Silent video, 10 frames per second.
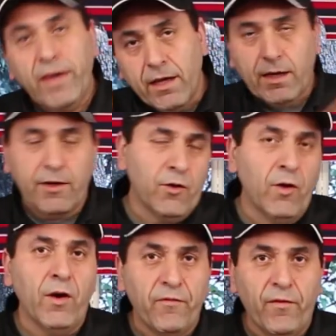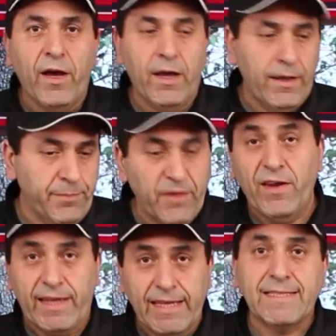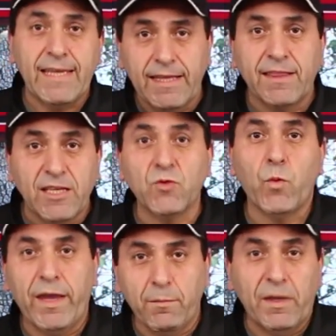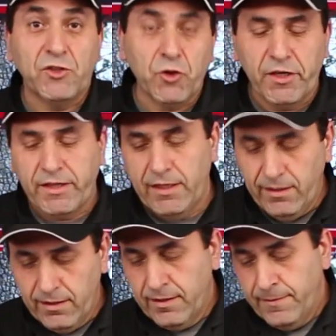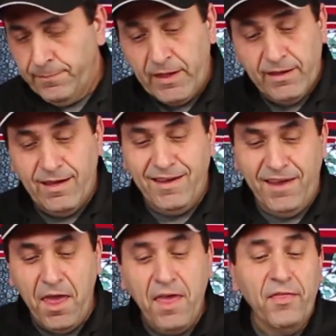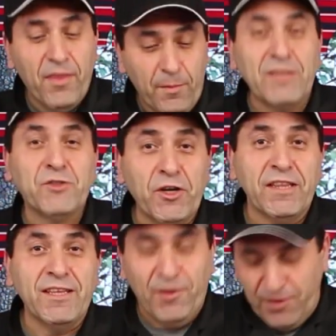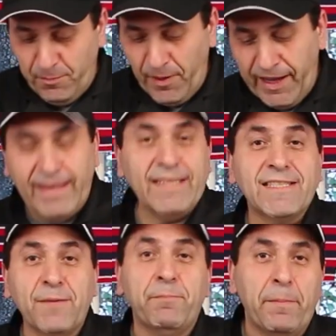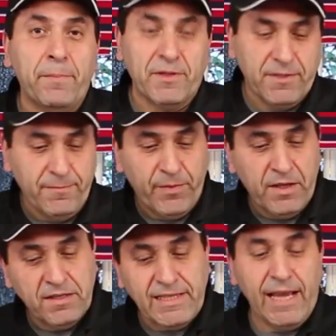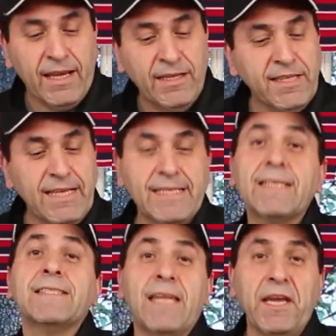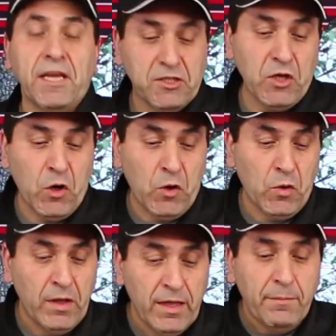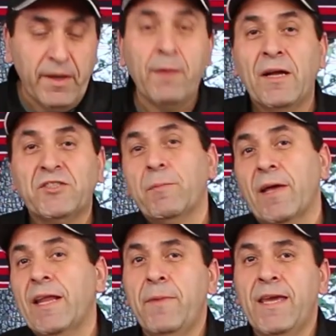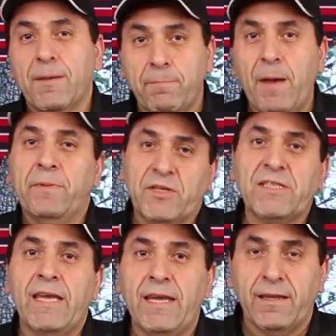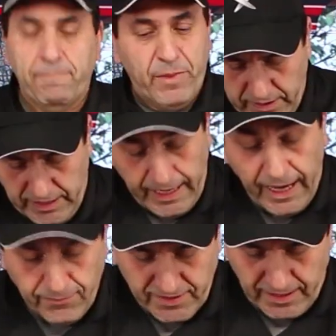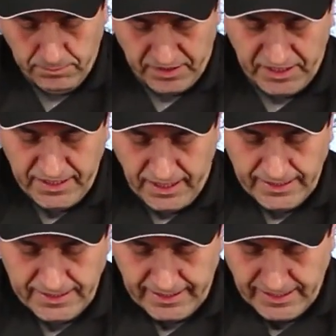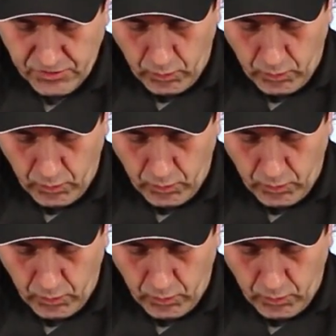here, I don't know if I can say it this way, majority. The majority on the plate is the pepper. Second, it's the steak. So pretty much I'm gonna make a pepper steak. I have some green onion as